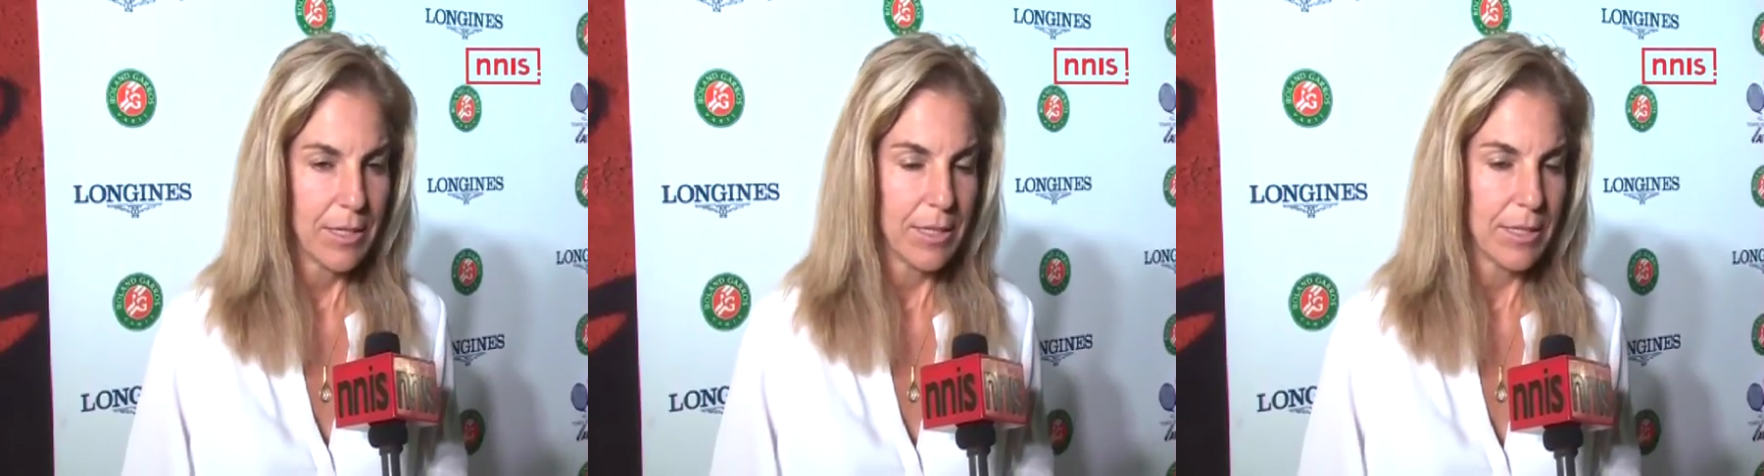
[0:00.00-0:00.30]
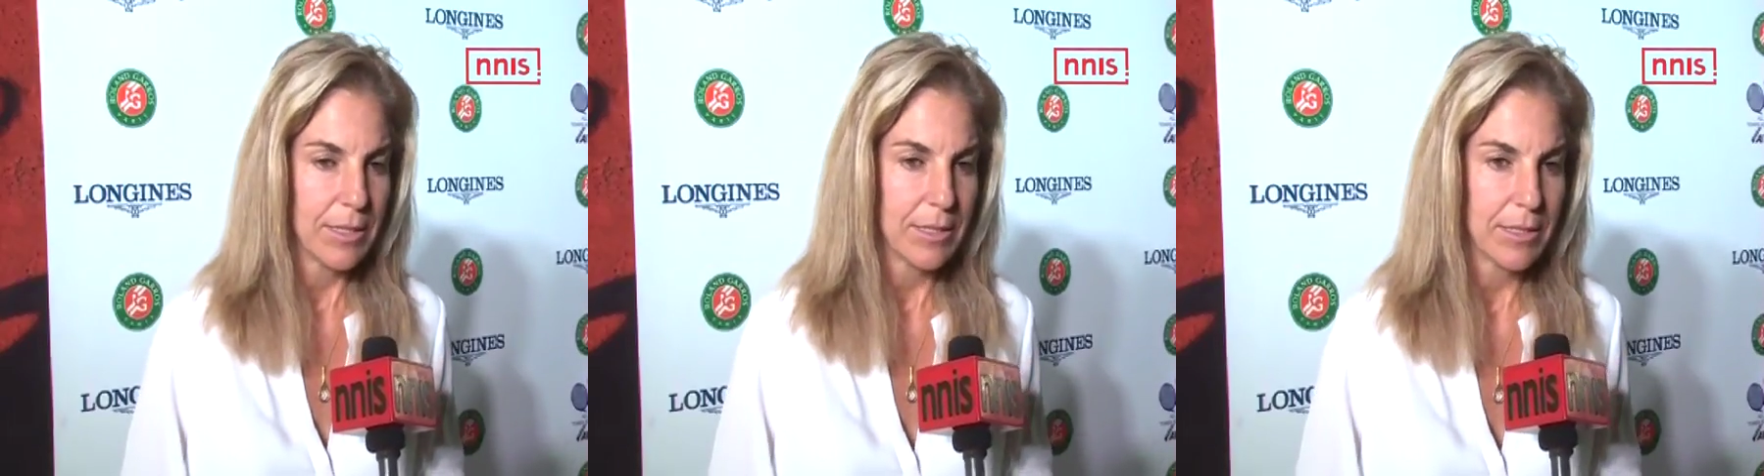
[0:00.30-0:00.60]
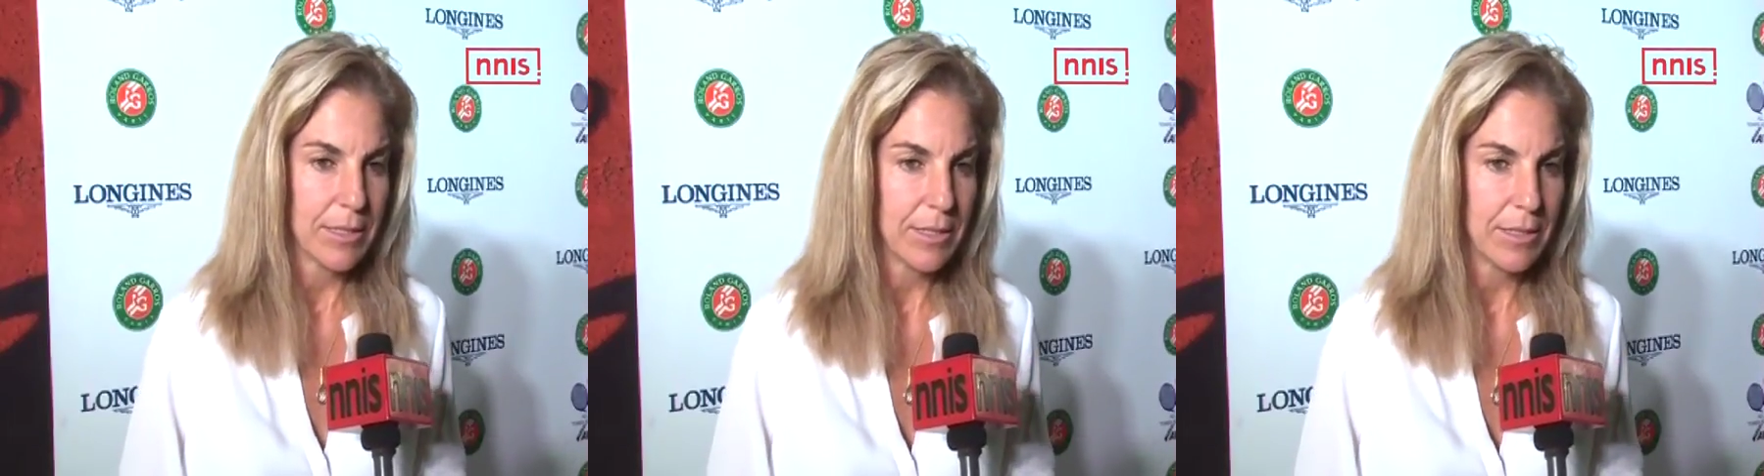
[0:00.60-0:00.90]
And
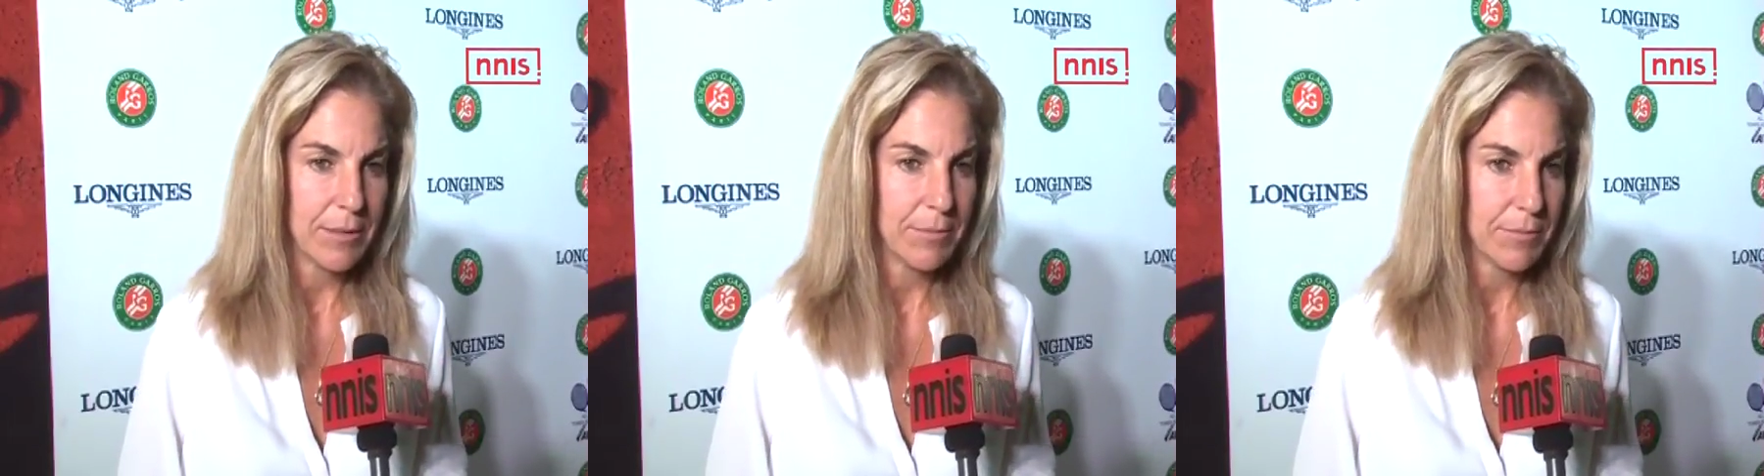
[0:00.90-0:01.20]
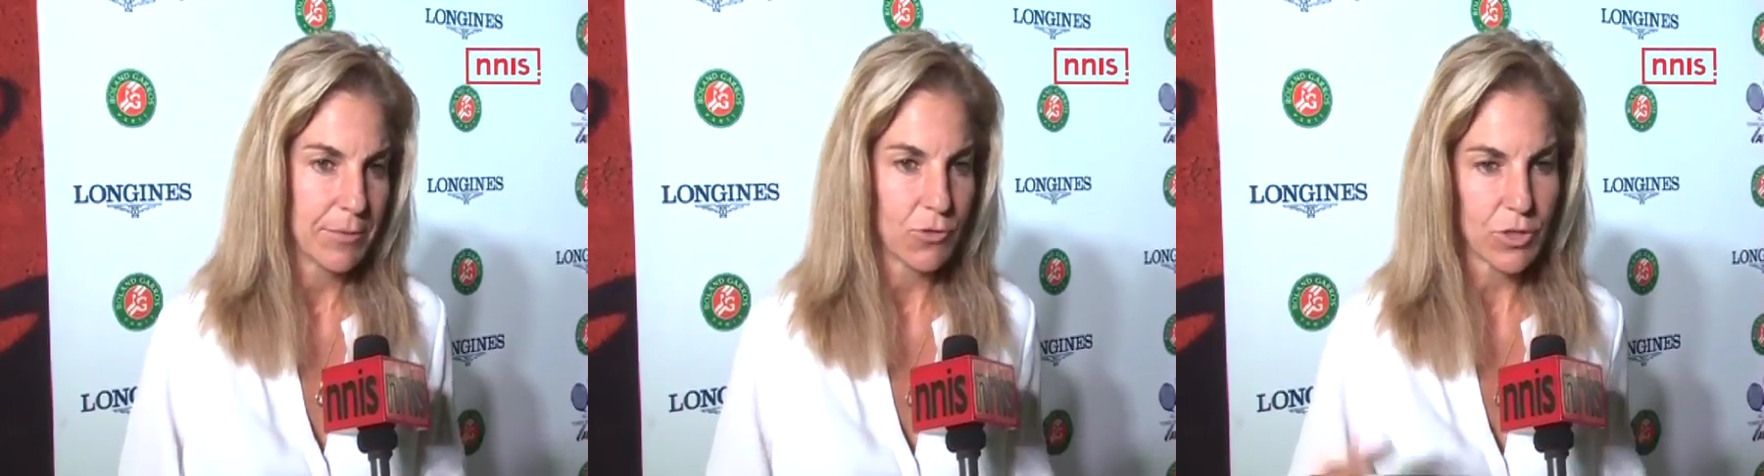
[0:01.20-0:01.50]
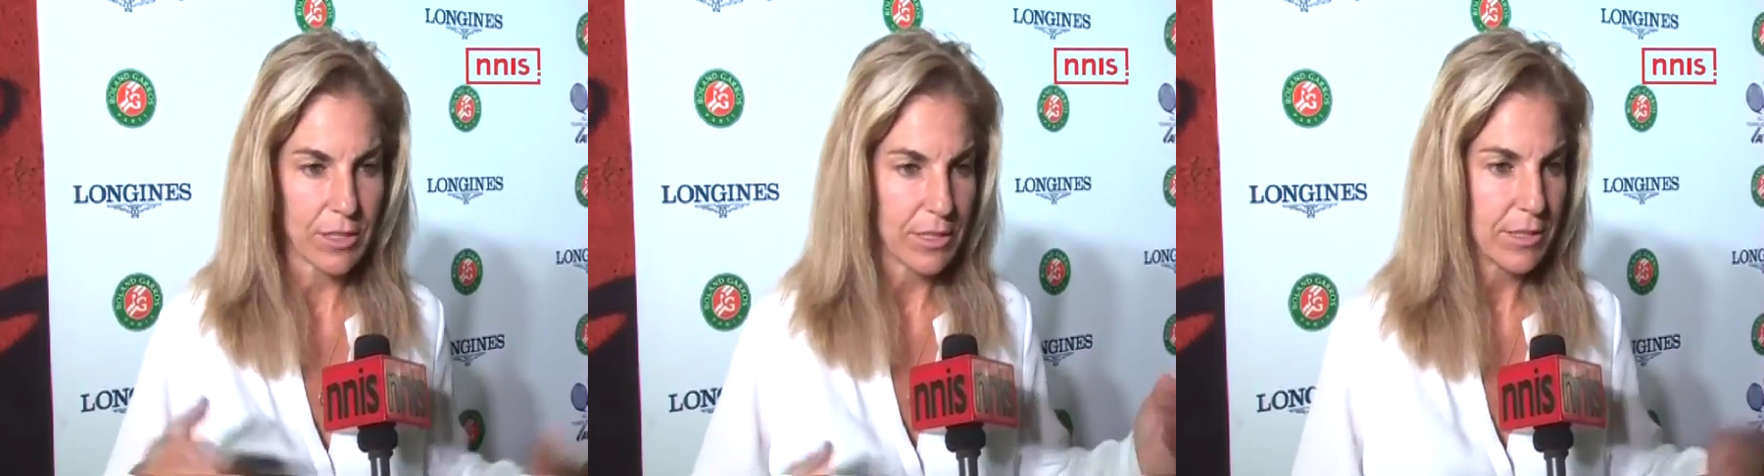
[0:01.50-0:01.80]
those
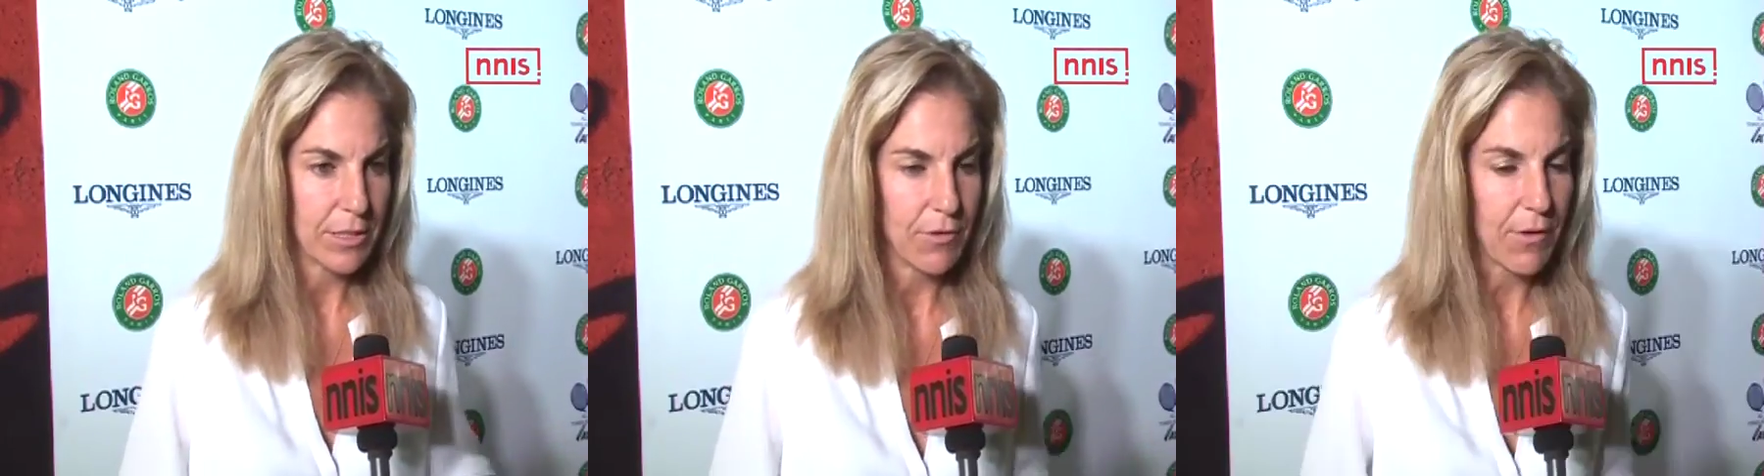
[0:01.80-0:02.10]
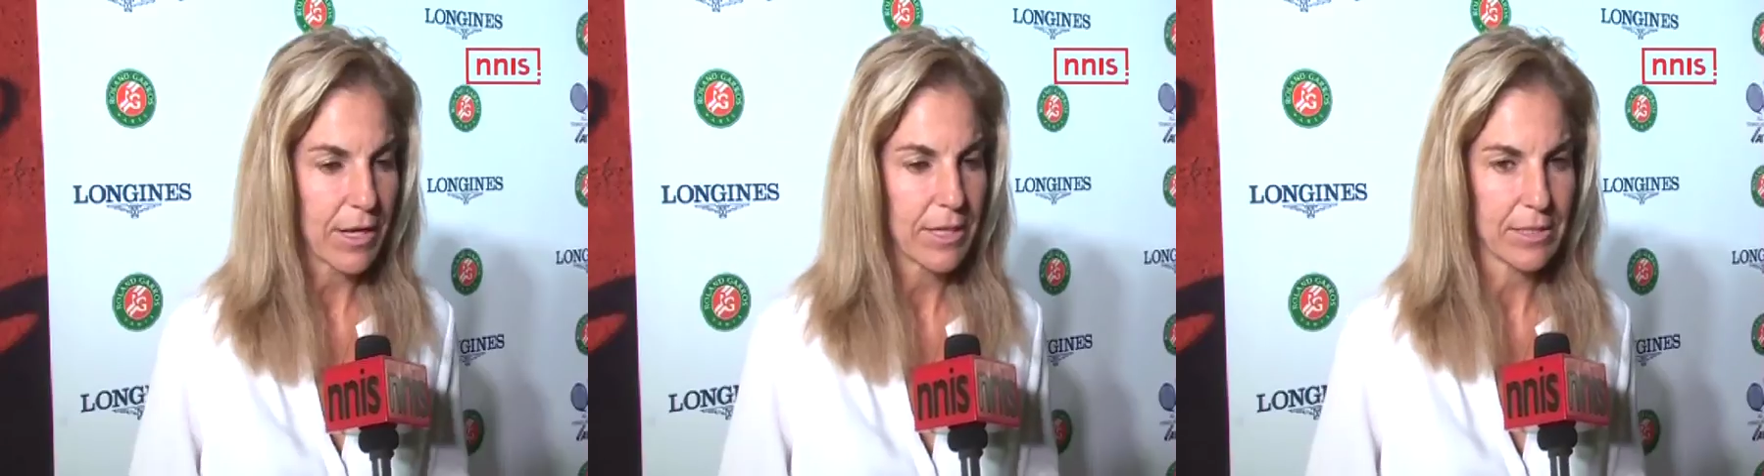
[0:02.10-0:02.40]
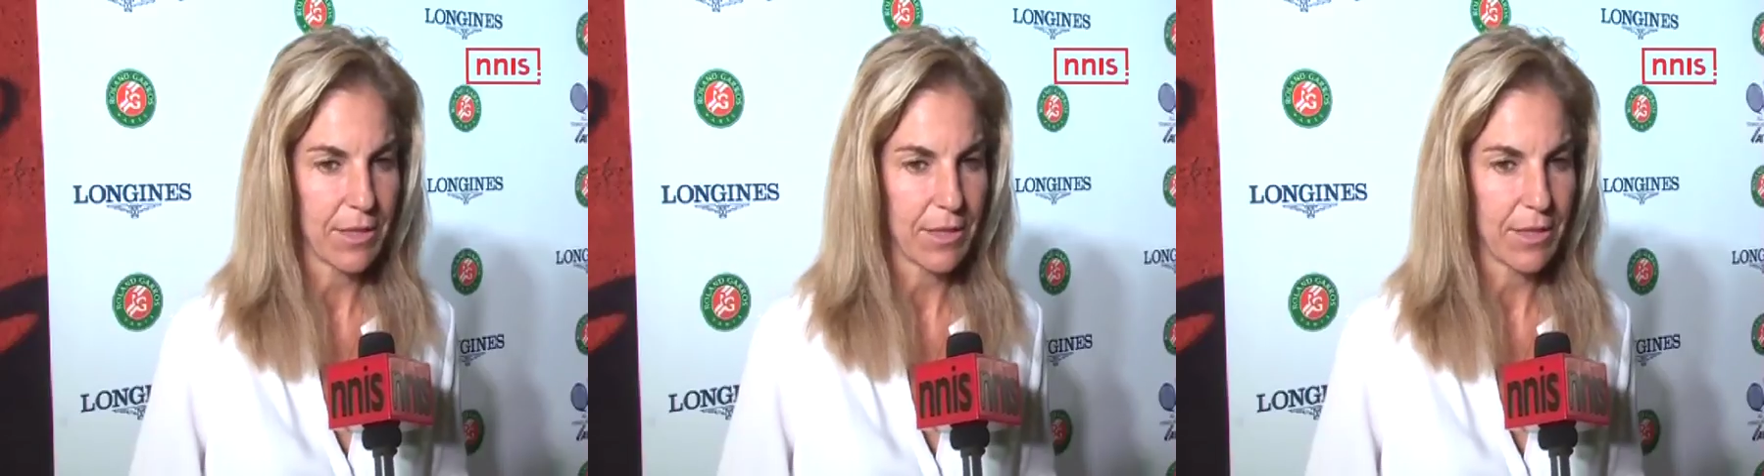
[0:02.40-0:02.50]
are the rankings,